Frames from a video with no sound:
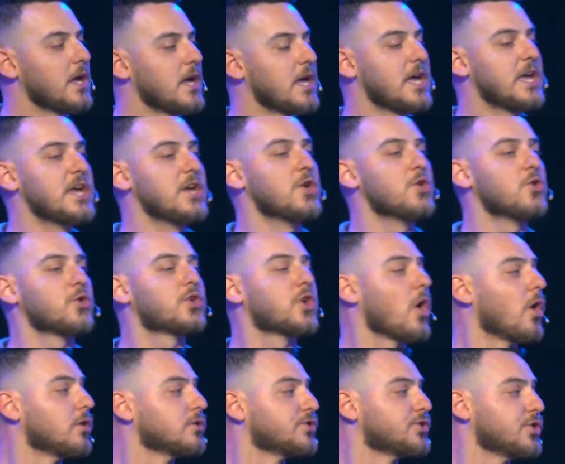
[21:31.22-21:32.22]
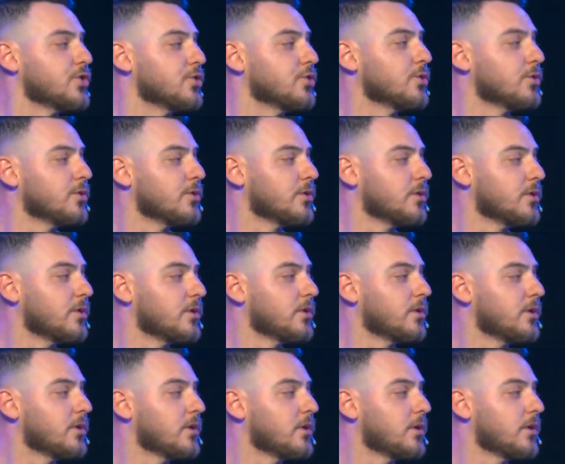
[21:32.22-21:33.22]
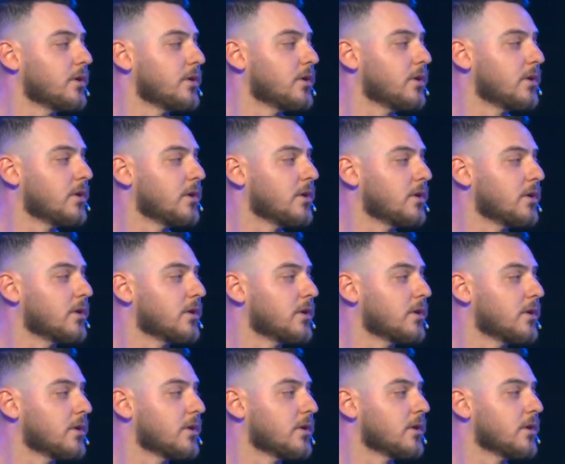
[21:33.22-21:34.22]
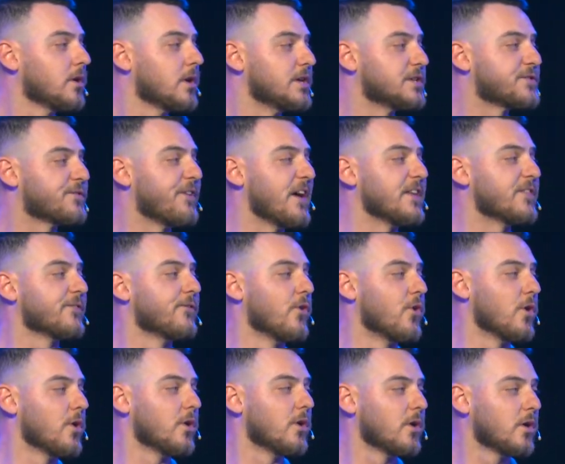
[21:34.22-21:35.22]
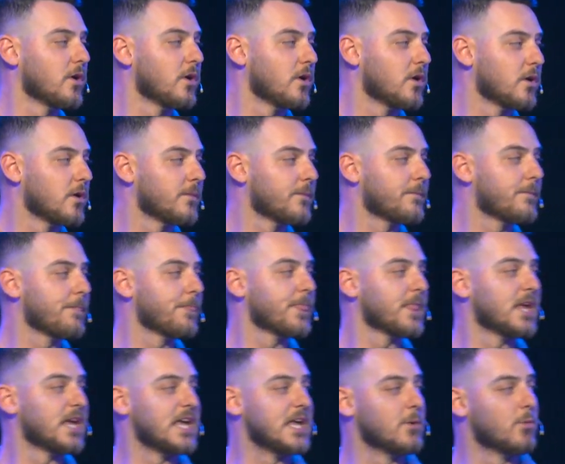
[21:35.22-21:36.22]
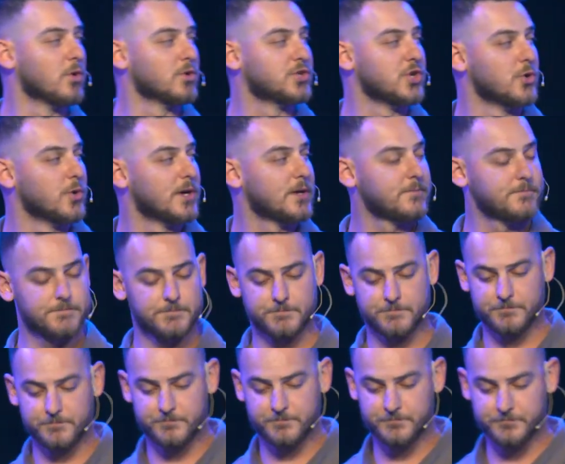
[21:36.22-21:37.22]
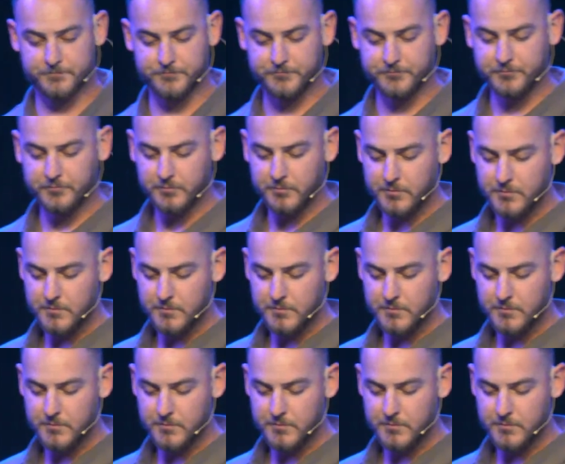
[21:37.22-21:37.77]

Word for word: He who calls you, el que te habla, is faithful. Es fiel. He will do it. Él lo va a hacer.